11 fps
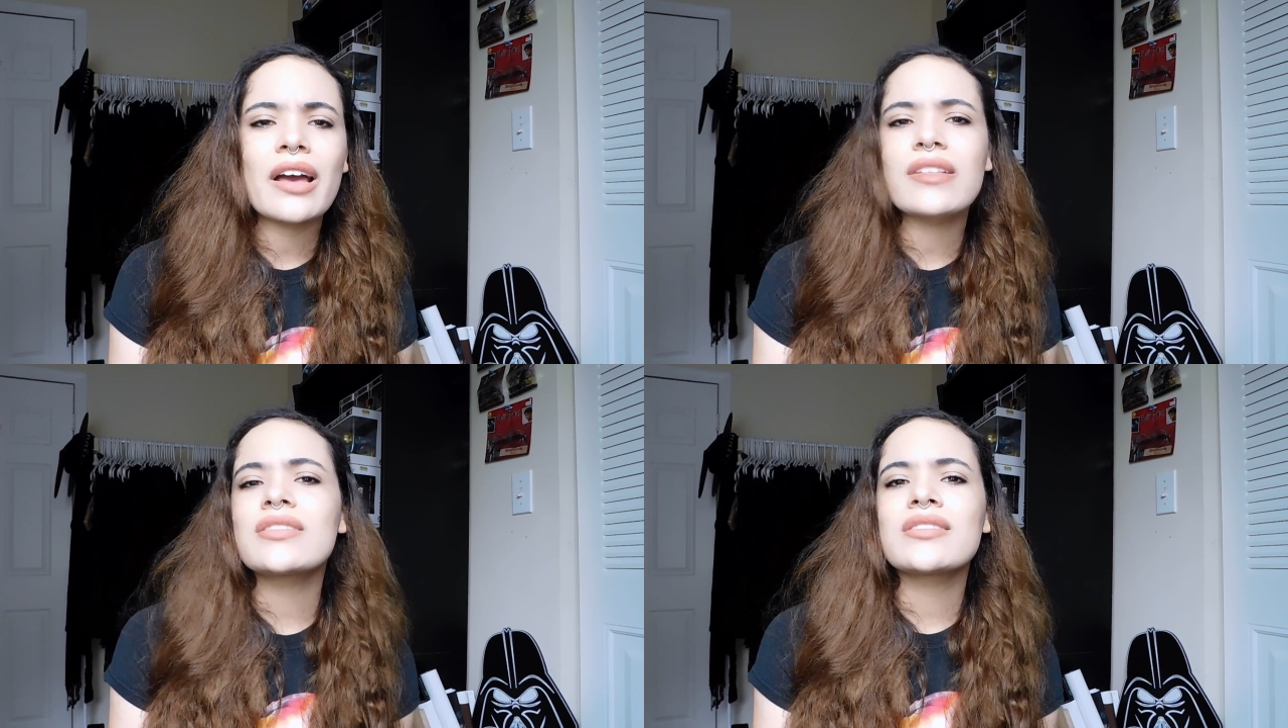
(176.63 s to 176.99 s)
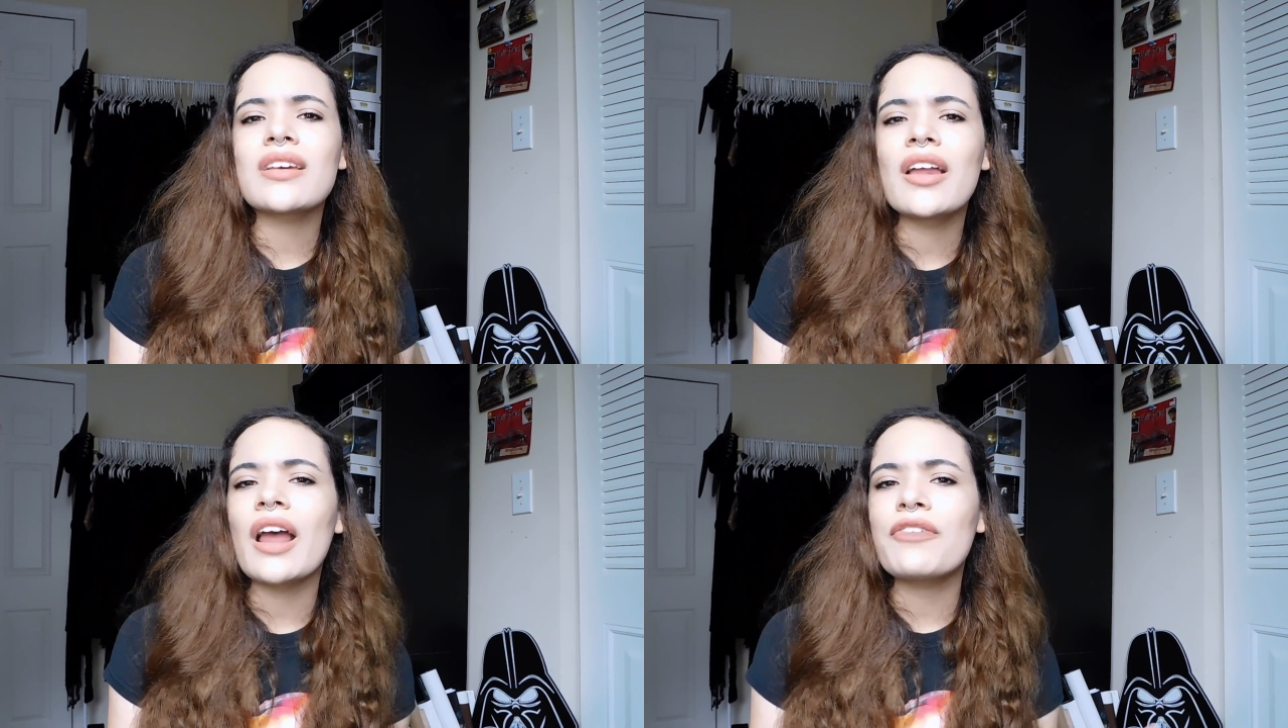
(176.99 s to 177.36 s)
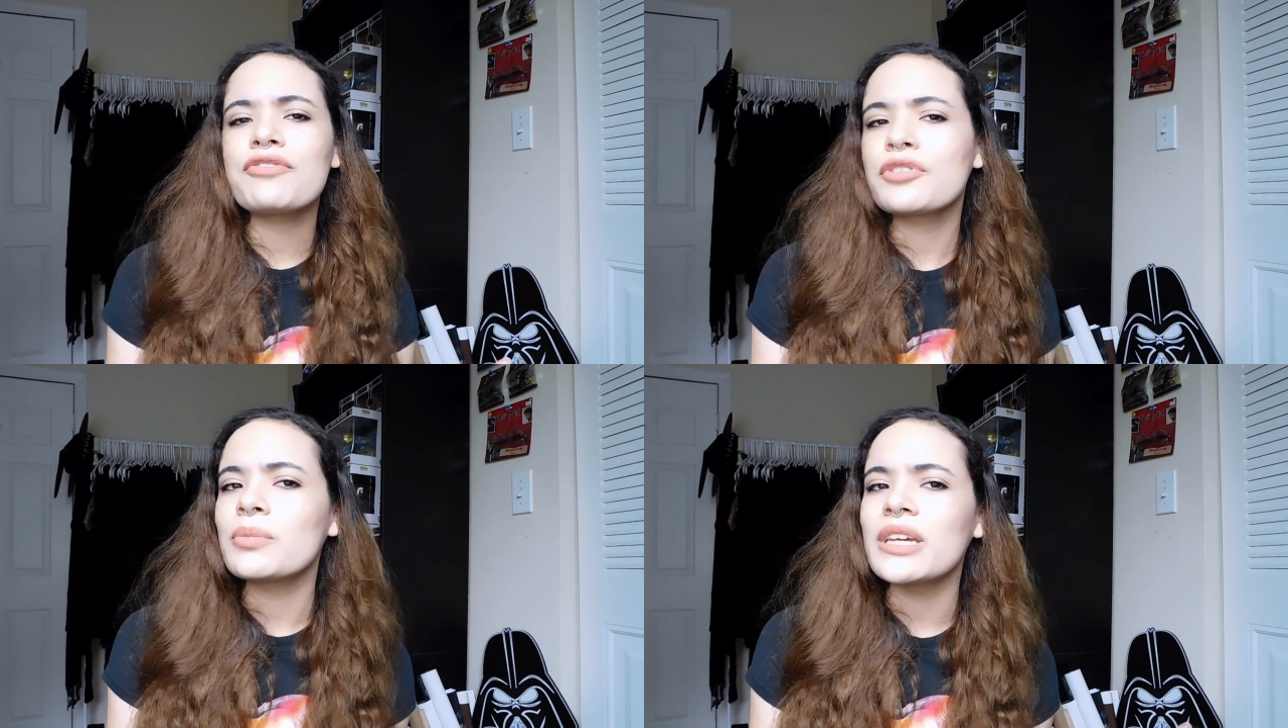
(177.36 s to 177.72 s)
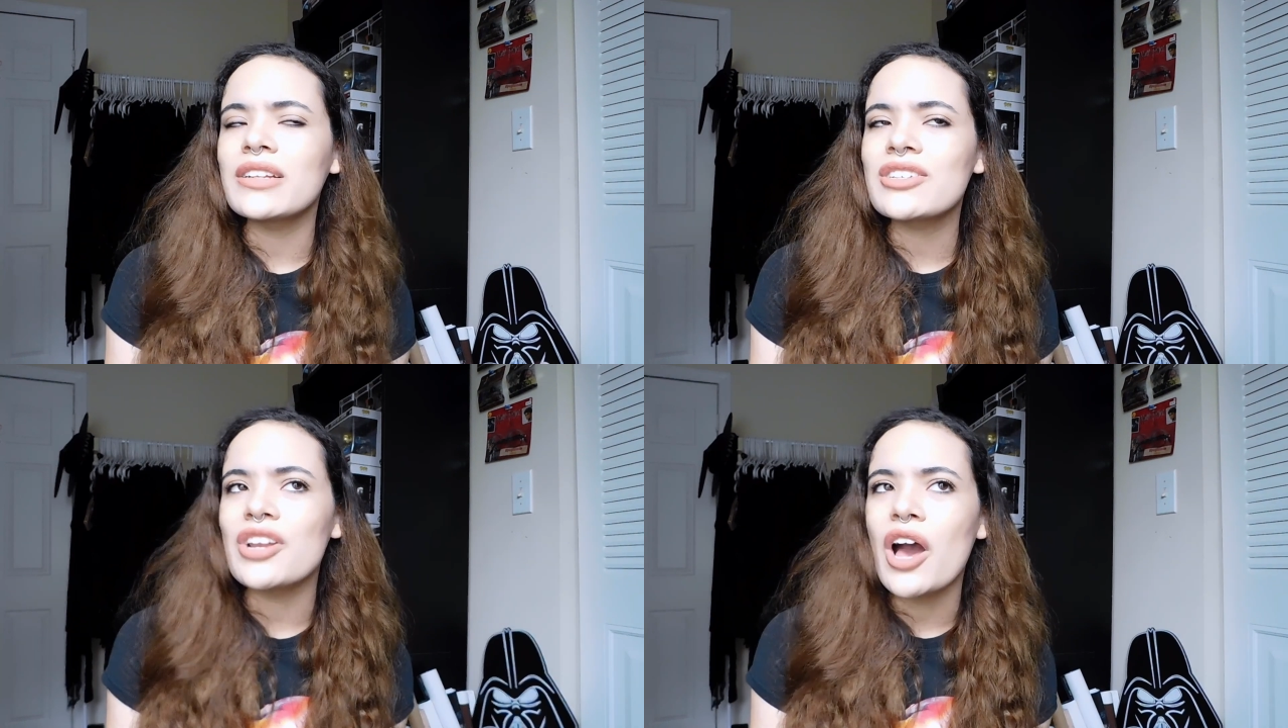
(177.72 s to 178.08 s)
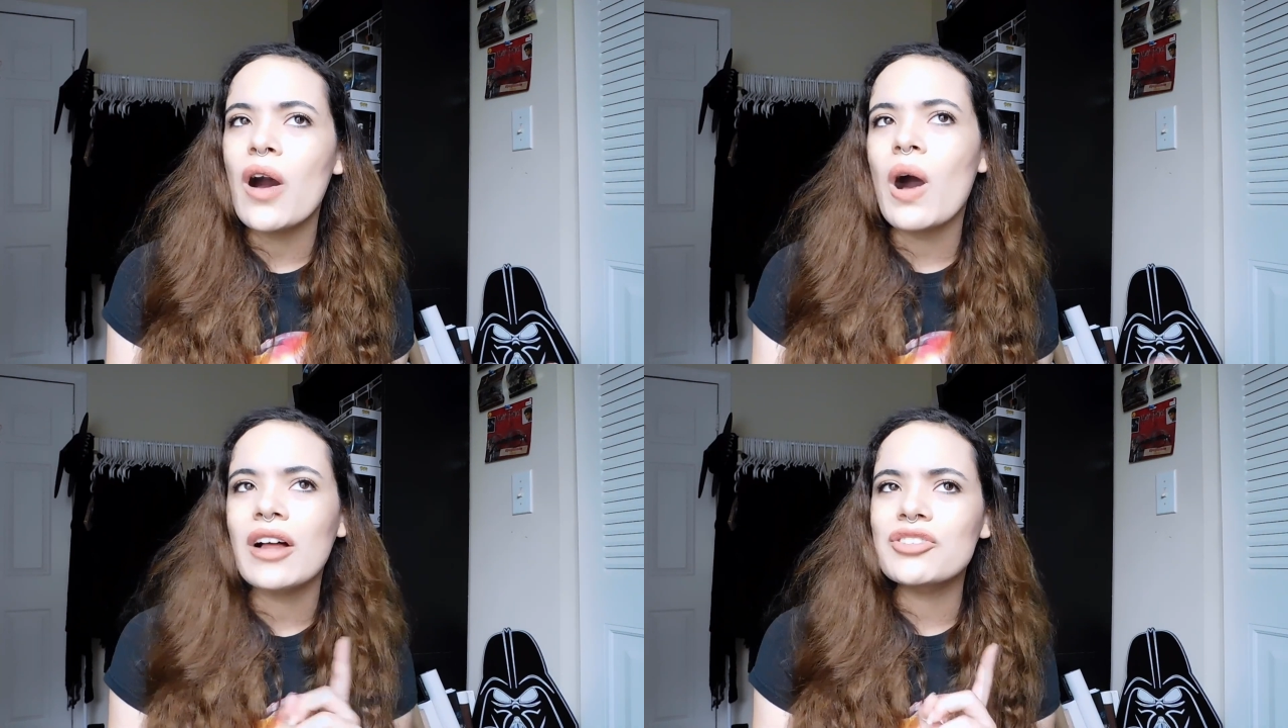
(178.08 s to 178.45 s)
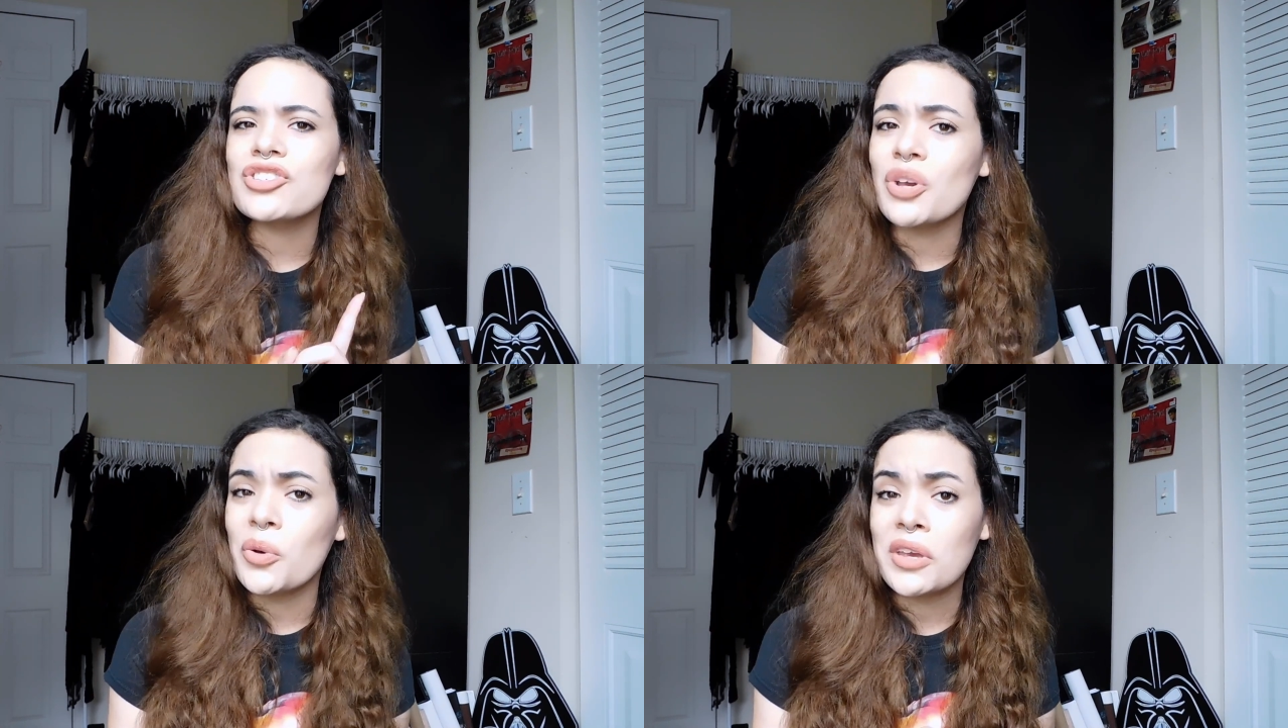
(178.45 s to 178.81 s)
that's enough for me to know. I'll
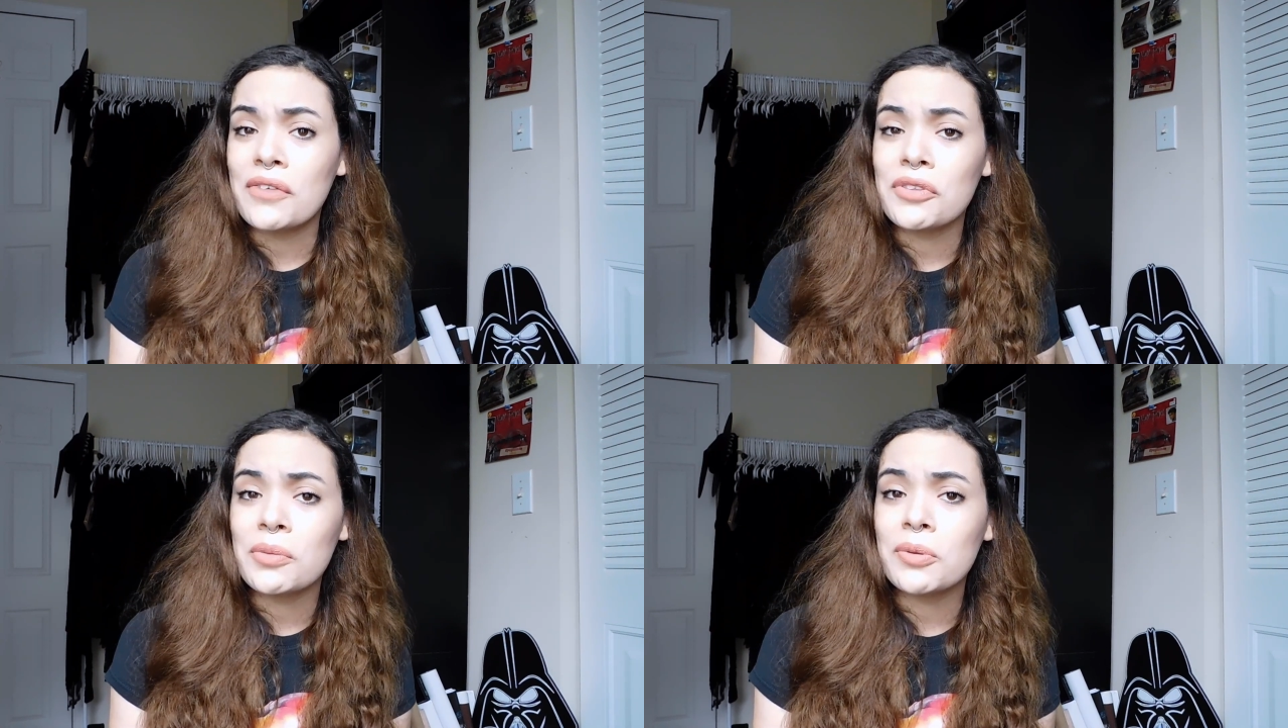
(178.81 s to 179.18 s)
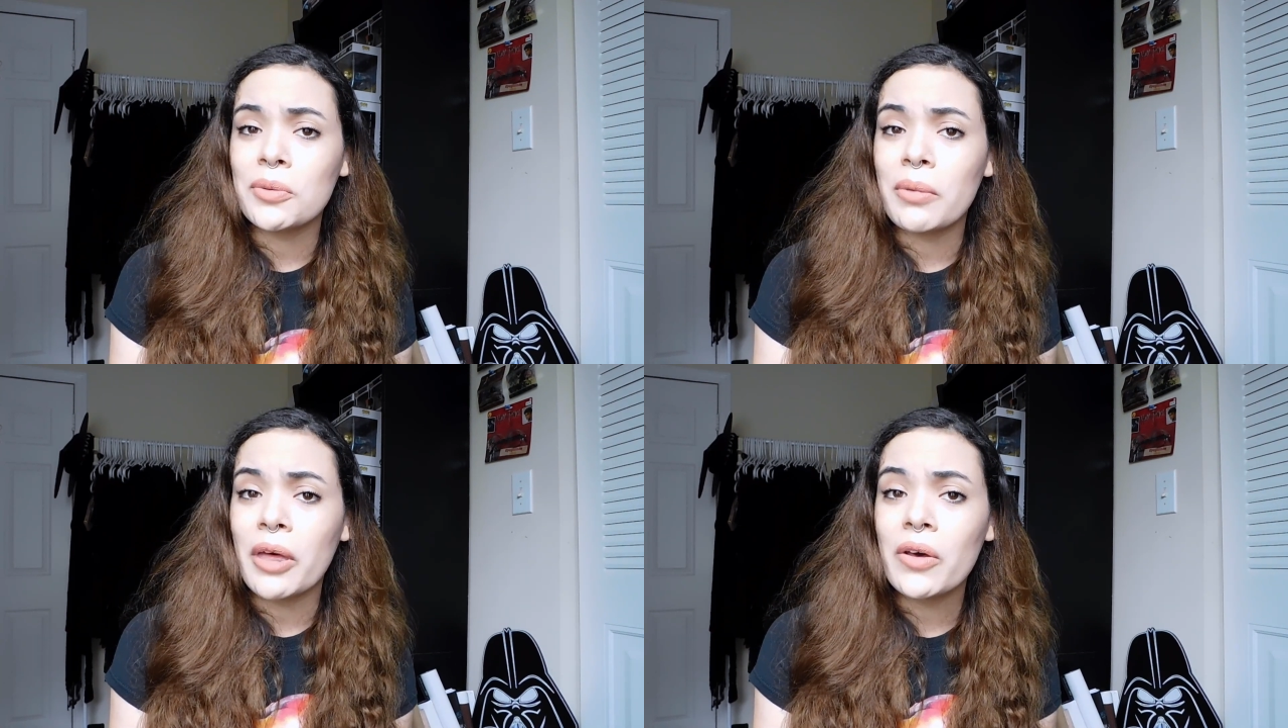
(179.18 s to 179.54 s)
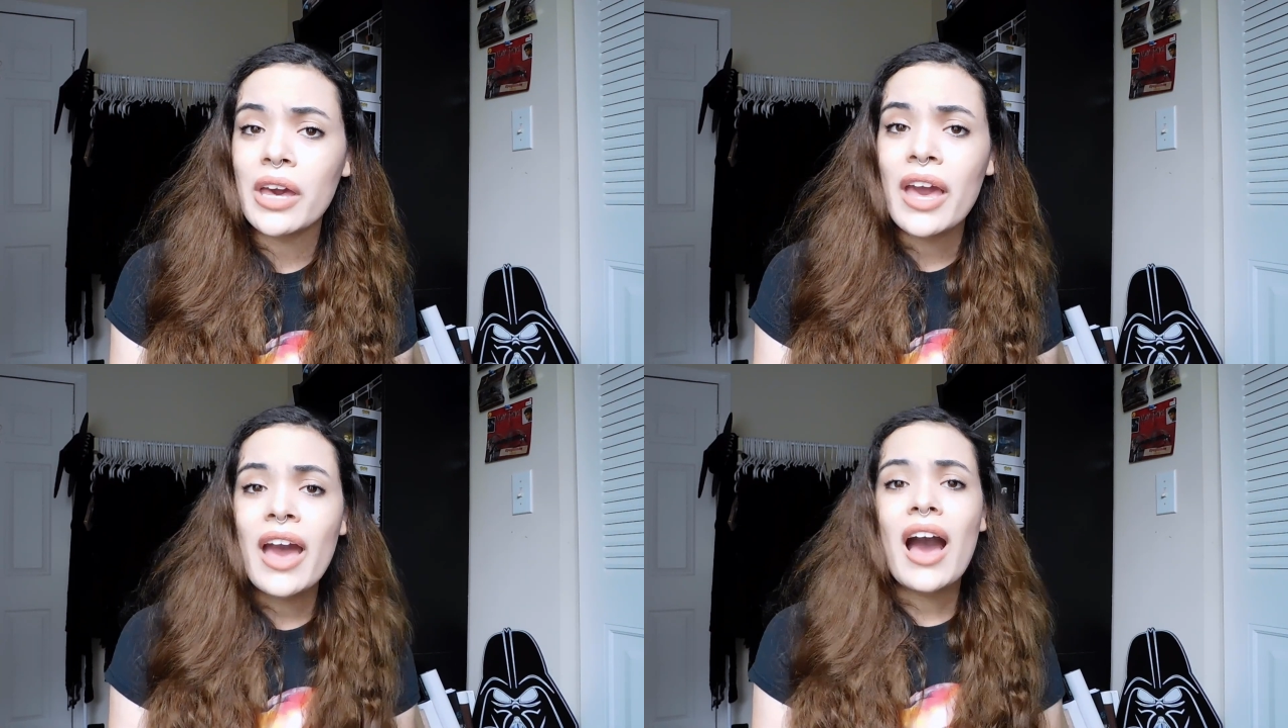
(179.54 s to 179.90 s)
just go there for the blue milk.